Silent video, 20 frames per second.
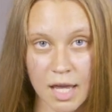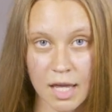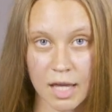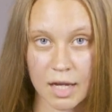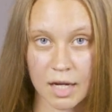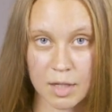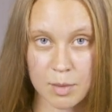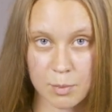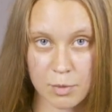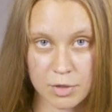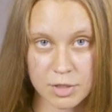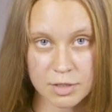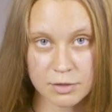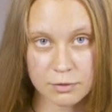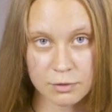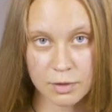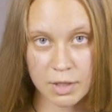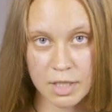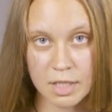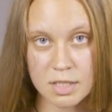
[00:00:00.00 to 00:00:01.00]
a harmonic
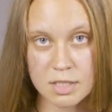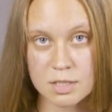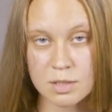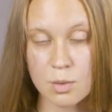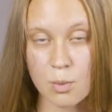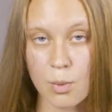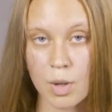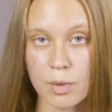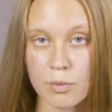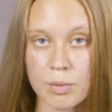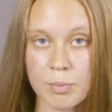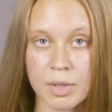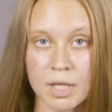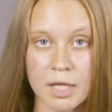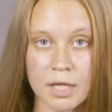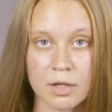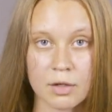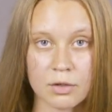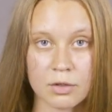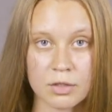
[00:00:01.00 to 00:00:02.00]
phrase when we
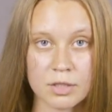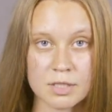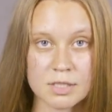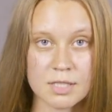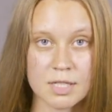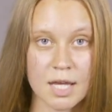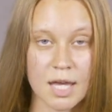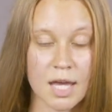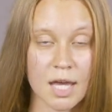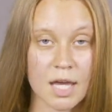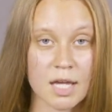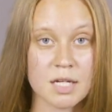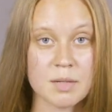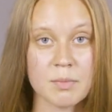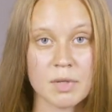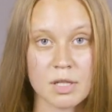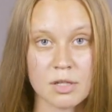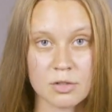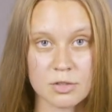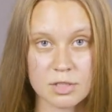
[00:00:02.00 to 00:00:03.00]
play chords and a
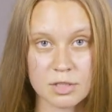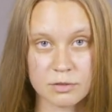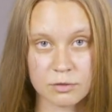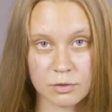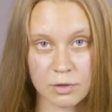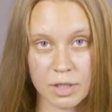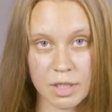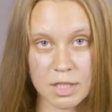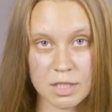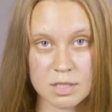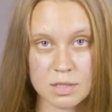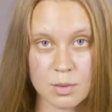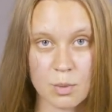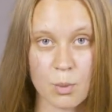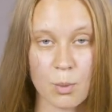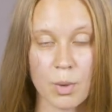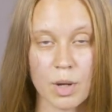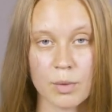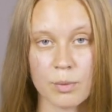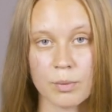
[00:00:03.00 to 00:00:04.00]
melodic phrase
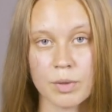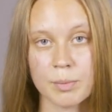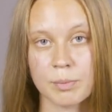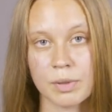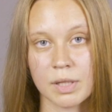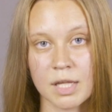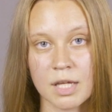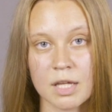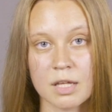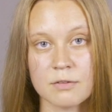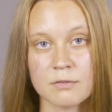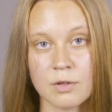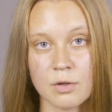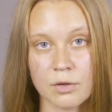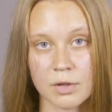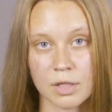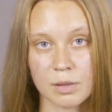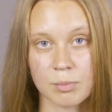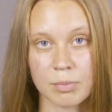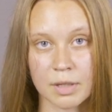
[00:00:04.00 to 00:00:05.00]
when we play a
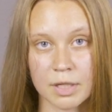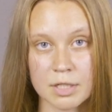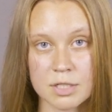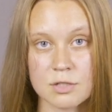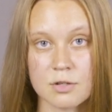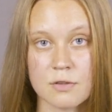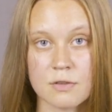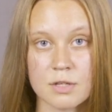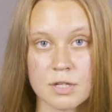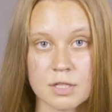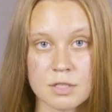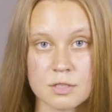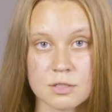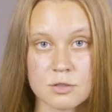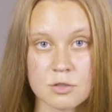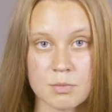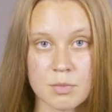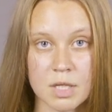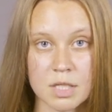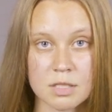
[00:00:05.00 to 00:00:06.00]
vocal part on the
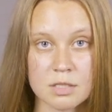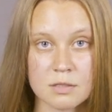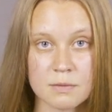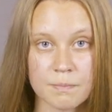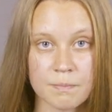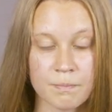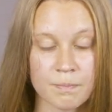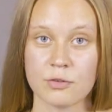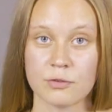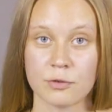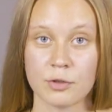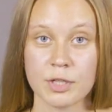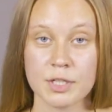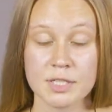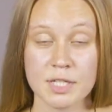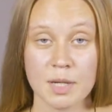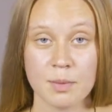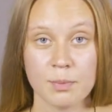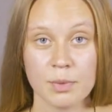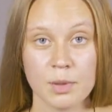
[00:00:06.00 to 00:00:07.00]
instrument. For
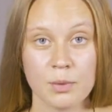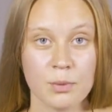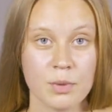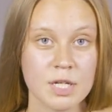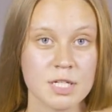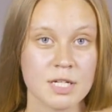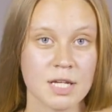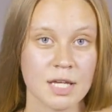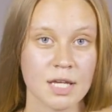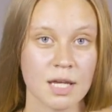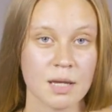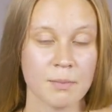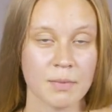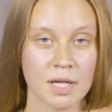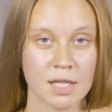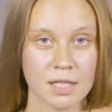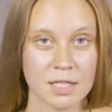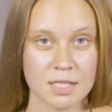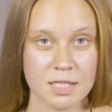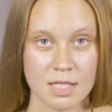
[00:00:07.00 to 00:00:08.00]
example, we take a
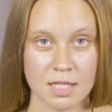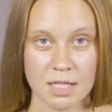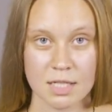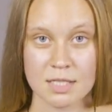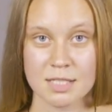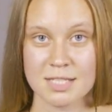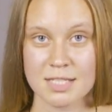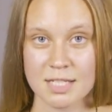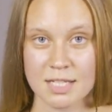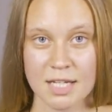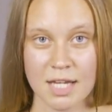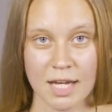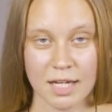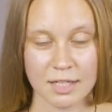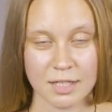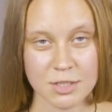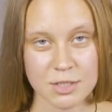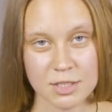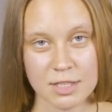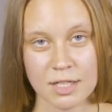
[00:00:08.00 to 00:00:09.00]
melody
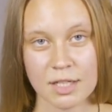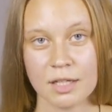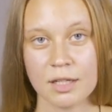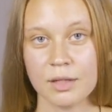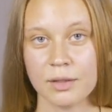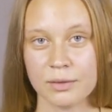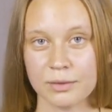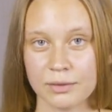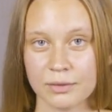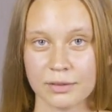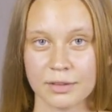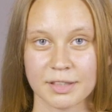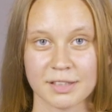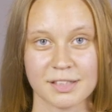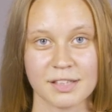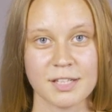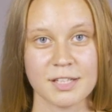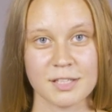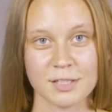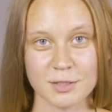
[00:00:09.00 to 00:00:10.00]
Tsiganechka, or
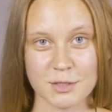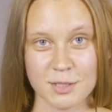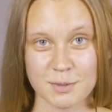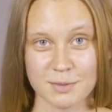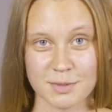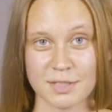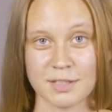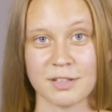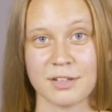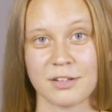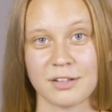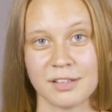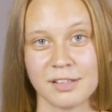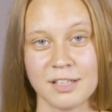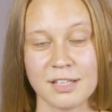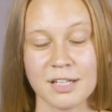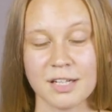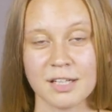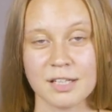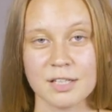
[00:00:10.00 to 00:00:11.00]
Little Gypsy Girl
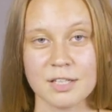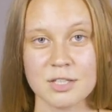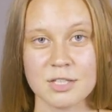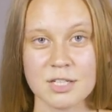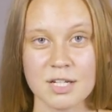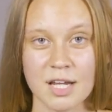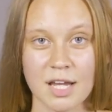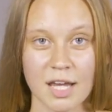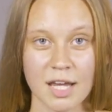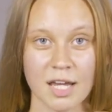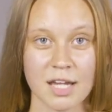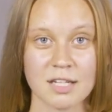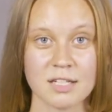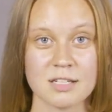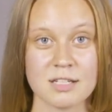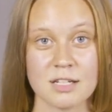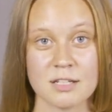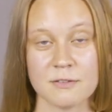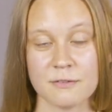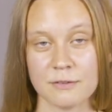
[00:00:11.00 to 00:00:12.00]
in English, and
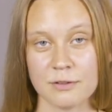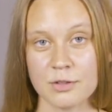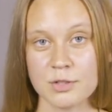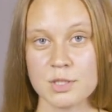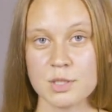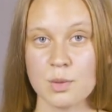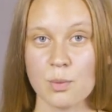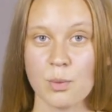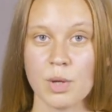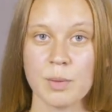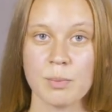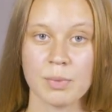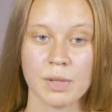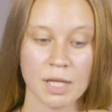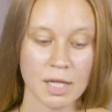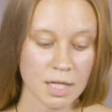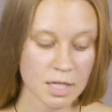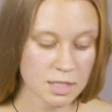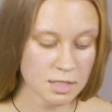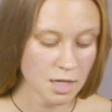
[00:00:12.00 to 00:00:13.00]
at first we
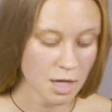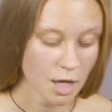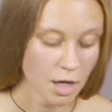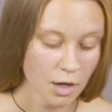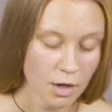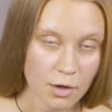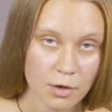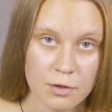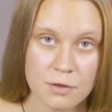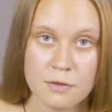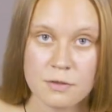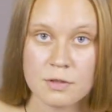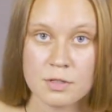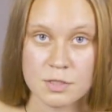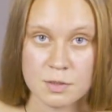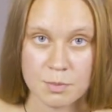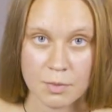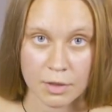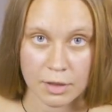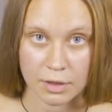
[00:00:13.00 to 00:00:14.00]
play it on the
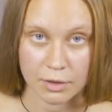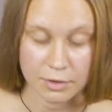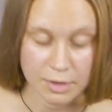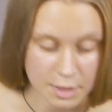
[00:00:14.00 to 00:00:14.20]
smaller